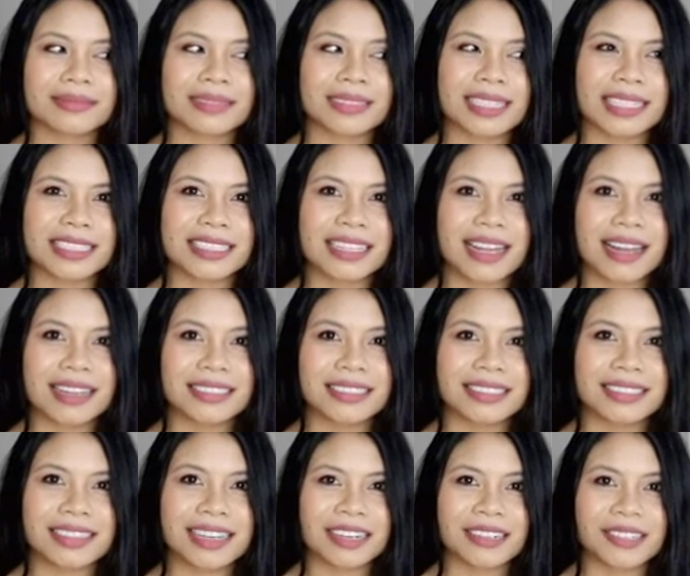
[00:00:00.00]

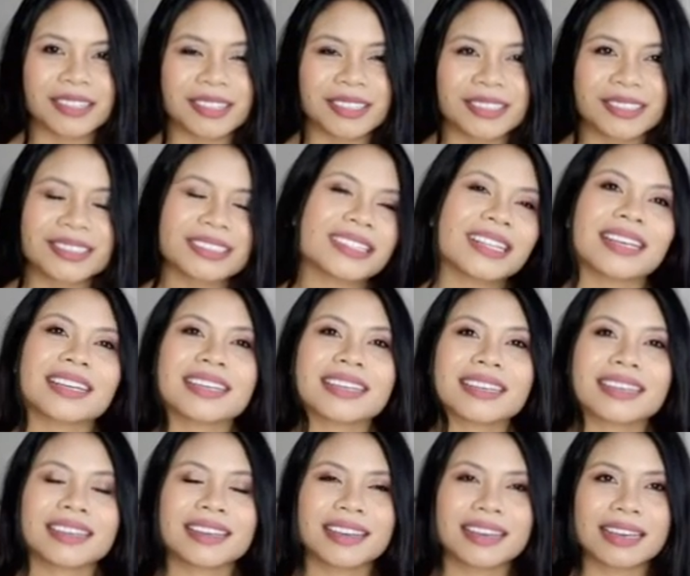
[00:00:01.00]
success. I don't know,
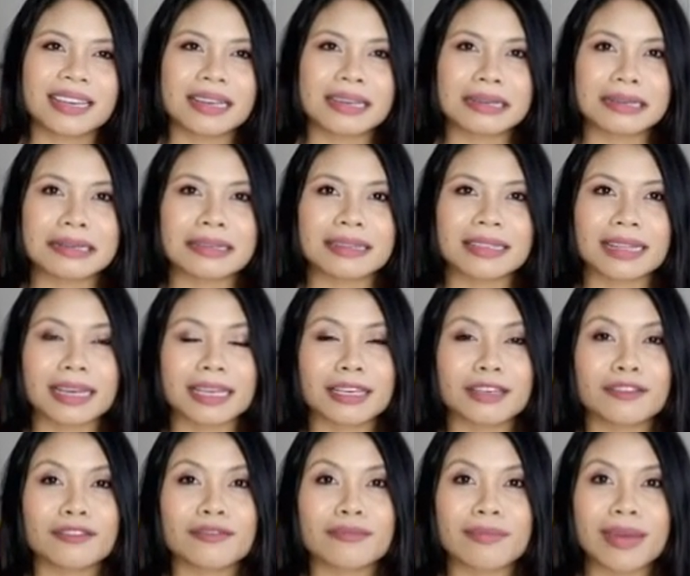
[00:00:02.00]

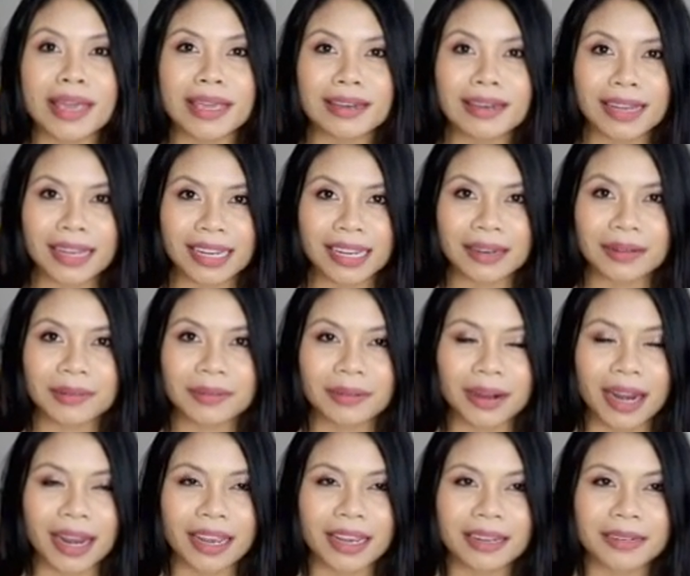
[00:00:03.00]
like you've made it,
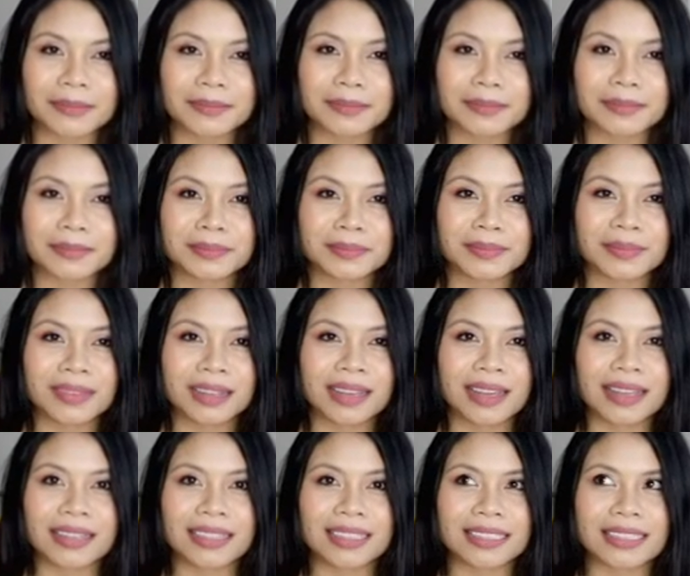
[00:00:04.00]
right?
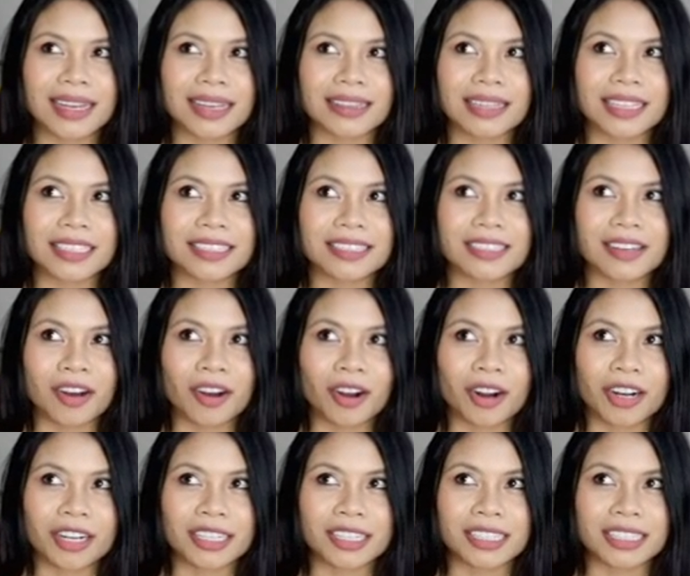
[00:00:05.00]
And it's like, that's the
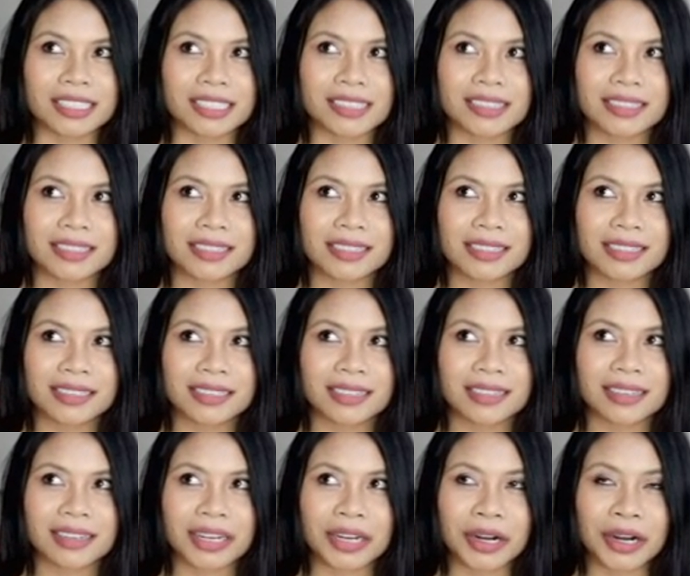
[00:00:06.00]
hardest
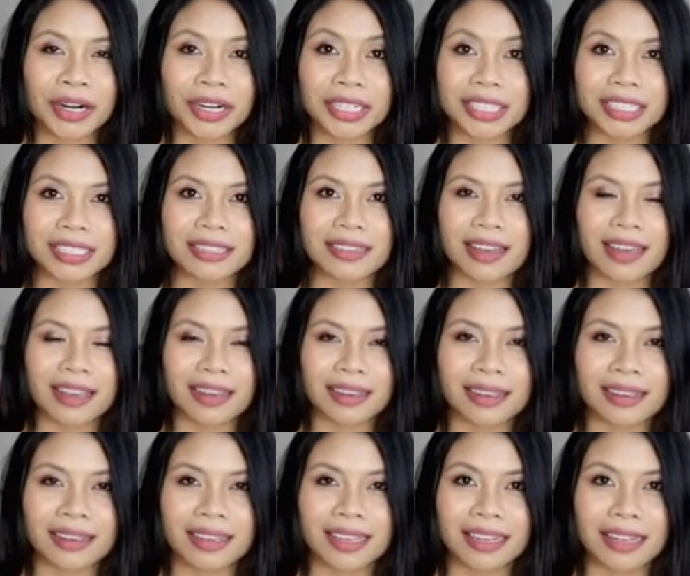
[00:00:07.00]

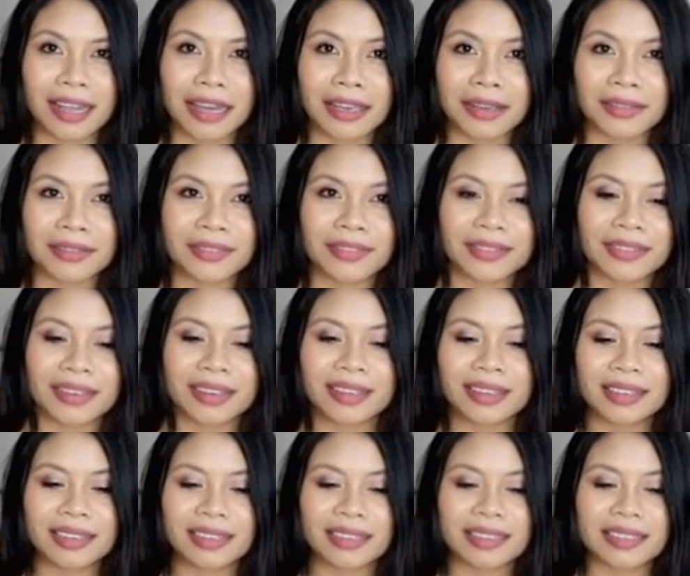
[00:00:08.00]
thing in life.
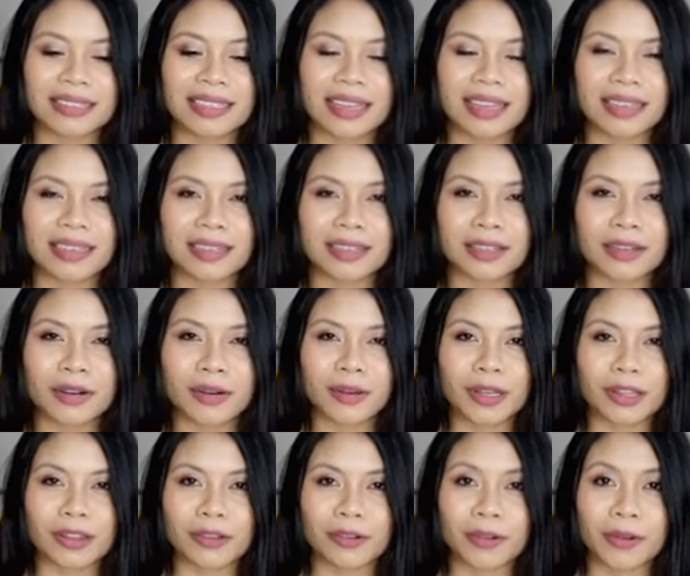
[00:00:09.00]
It's like
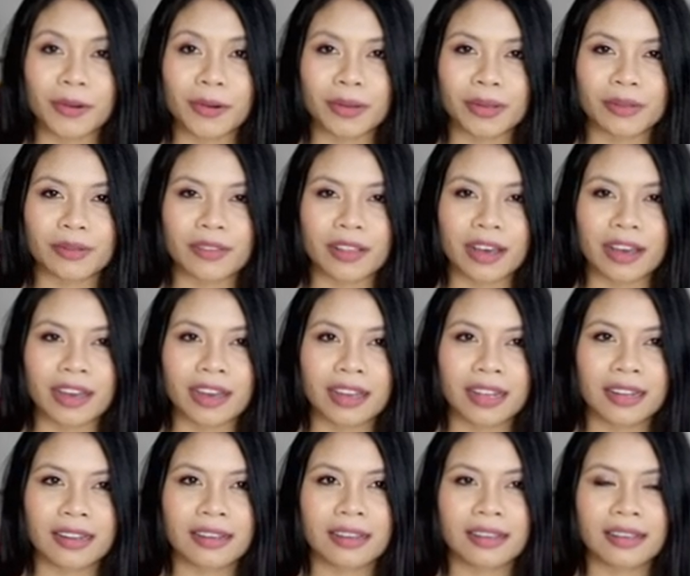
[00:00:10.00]
going through all of
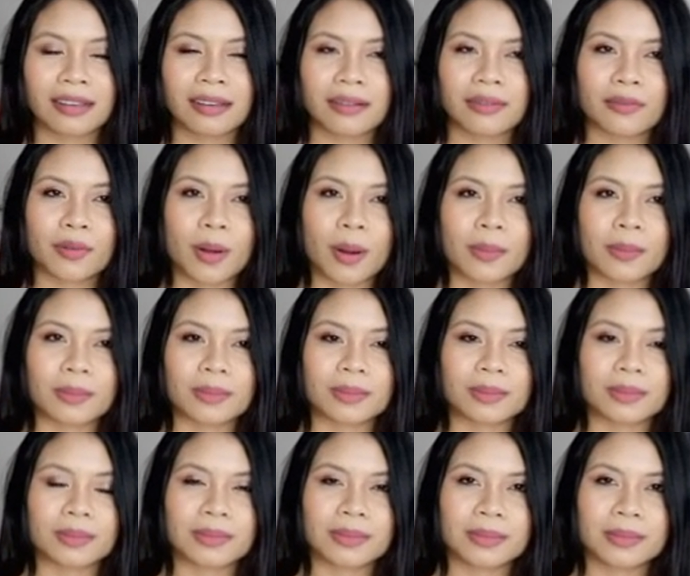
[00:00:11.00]
that, from